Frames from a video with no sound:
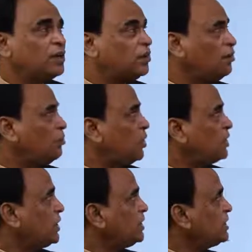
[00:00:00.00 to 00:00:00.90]
Now,
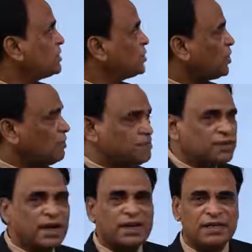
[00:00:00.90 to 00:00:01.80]
what are the top
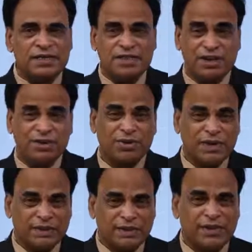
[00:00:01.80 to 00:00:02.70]
strategies that you can